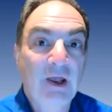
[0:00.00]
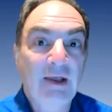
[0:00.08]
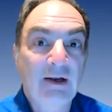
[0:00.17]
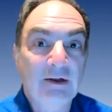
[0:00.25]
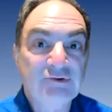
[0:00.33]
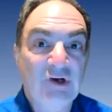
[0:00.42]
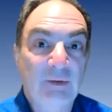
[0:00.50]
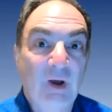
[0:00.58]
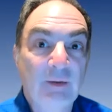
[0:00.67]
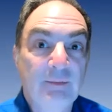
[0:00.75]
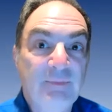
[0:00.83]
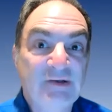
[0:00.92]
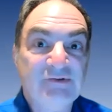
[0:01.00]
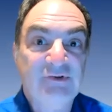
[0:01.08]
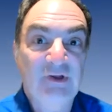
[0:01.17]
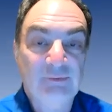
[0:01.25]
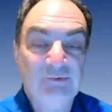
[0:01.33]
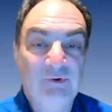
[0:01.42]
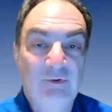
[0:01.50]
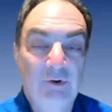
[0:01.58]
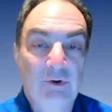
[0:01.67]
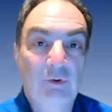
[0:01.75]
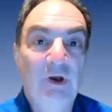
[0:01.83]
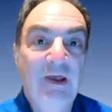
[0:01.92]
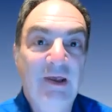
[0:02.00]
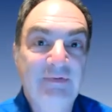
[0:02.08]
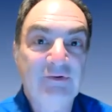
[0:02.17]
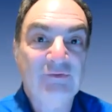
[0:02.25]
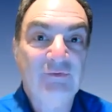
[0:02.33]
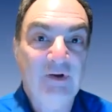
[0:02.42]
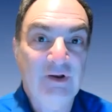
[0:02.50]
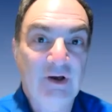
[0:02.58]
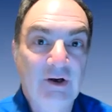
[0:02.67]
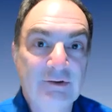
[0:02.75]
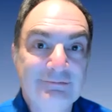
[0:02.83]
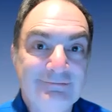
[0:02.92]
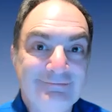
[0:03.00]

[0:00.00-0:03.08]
and I'll share my best tips with you in this video.